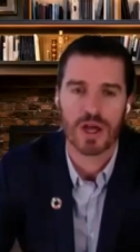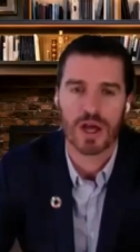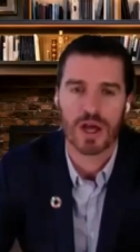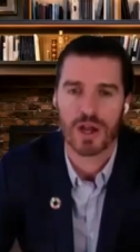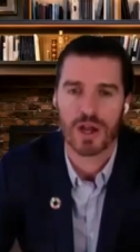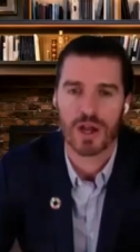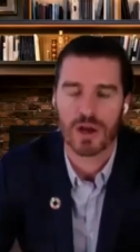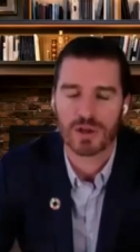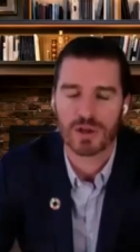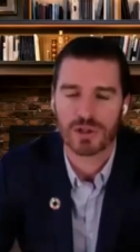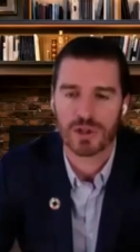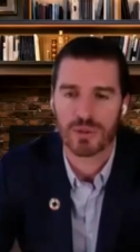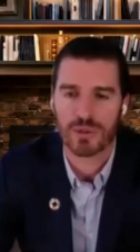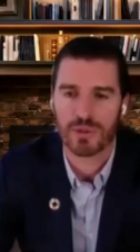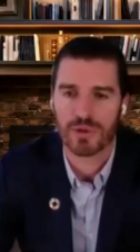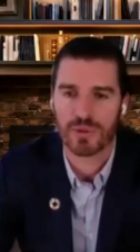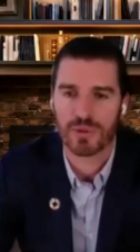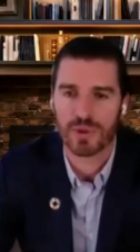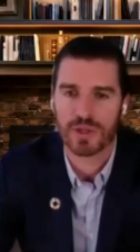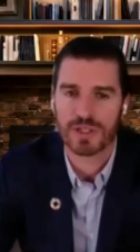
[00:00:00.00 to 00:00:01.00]
on October
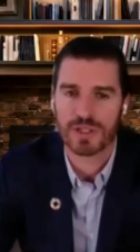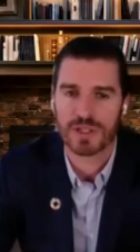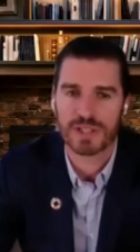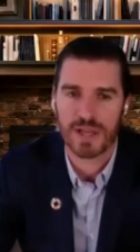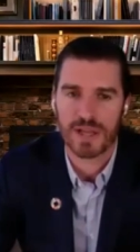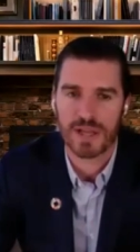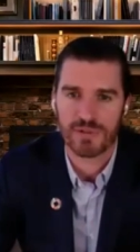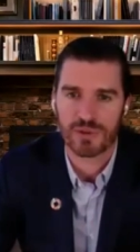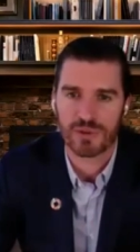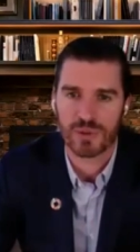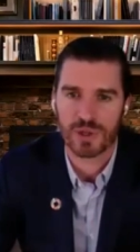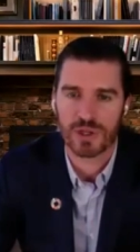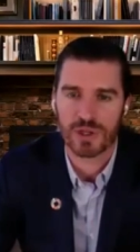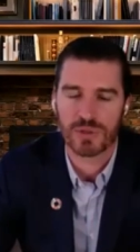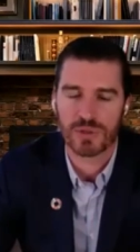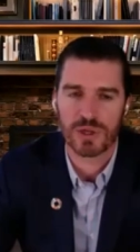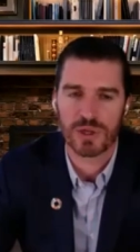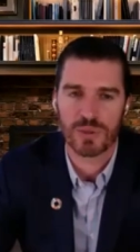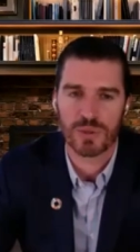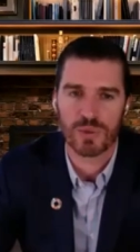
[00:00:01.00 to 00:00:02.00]
the 27th,
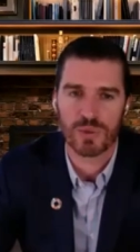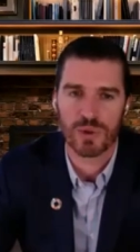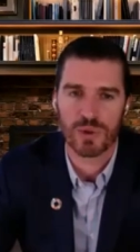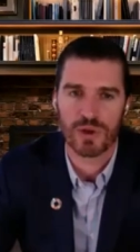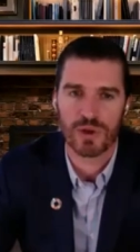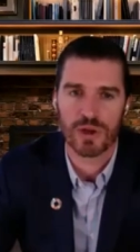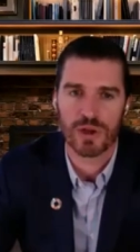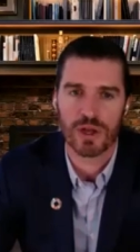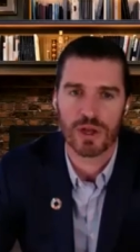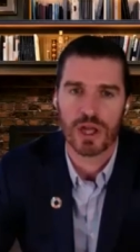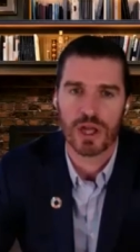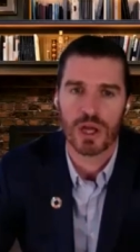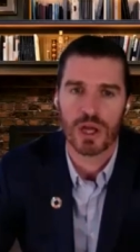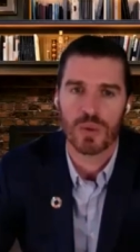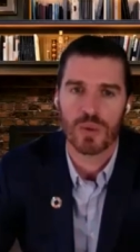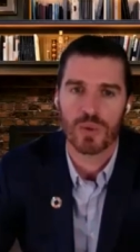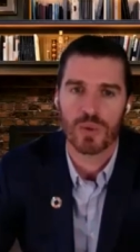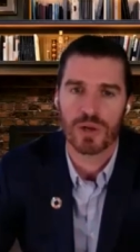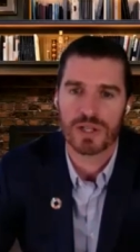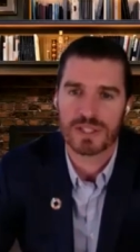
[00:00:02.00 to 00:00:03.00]
2021,
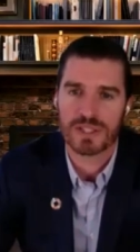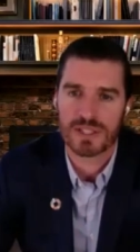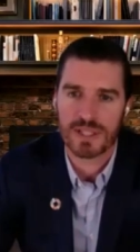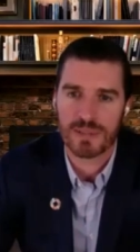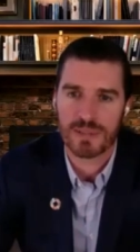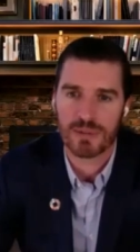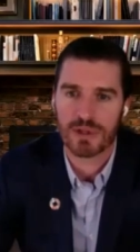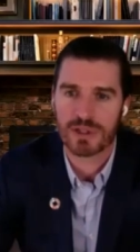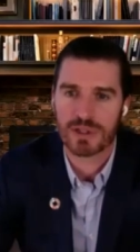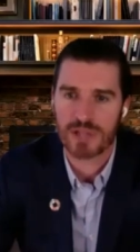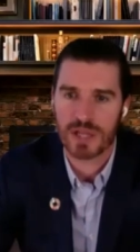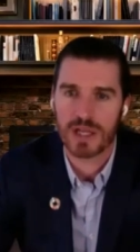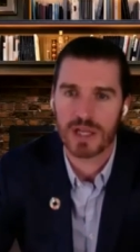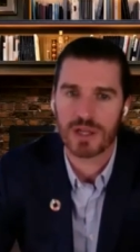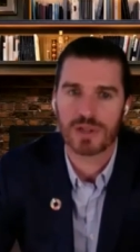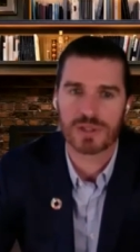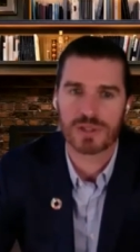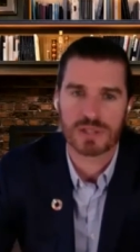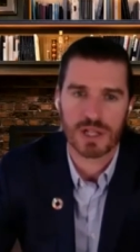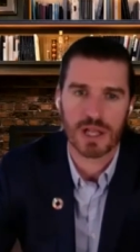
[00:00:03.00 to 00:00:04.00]
with a
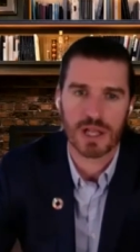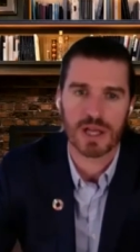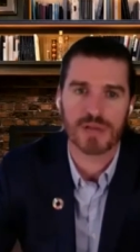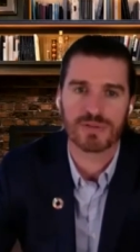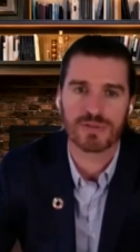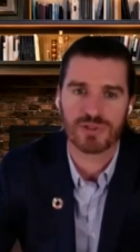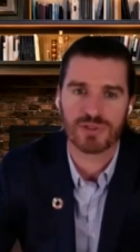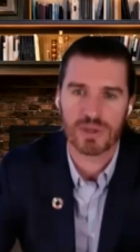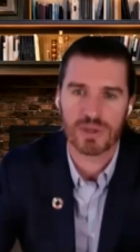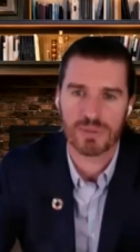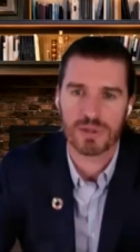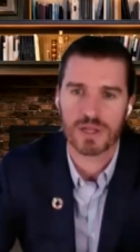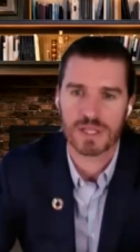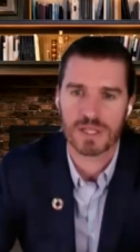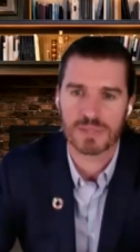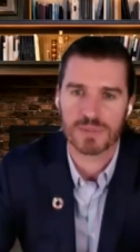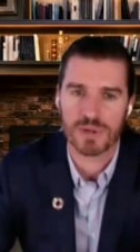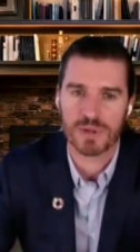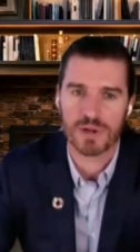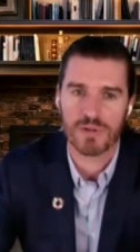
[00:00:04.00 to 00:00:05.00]
simultaneous live streaming
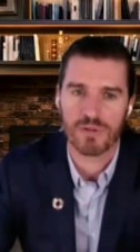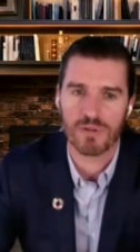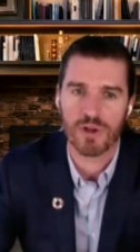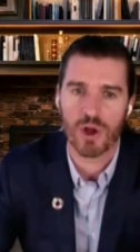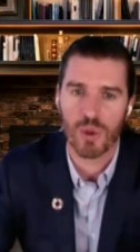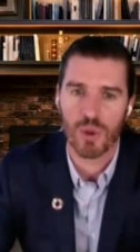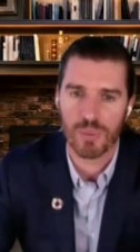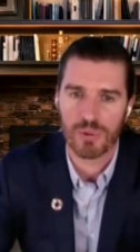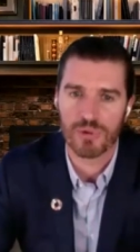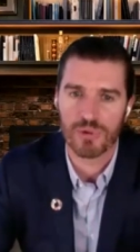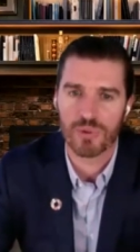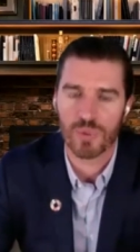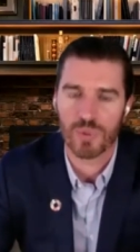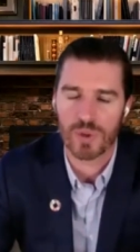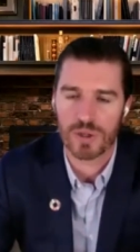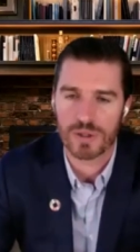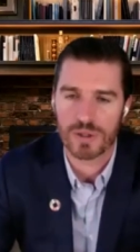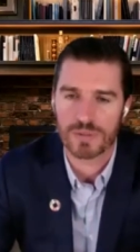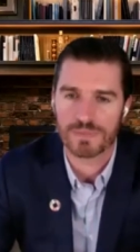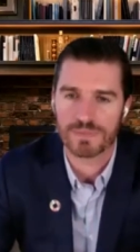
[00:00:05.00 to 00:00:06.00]
experience open to
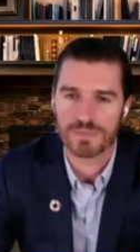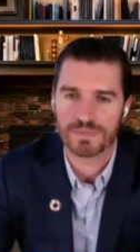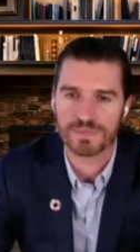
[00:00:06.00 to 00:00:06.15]
all.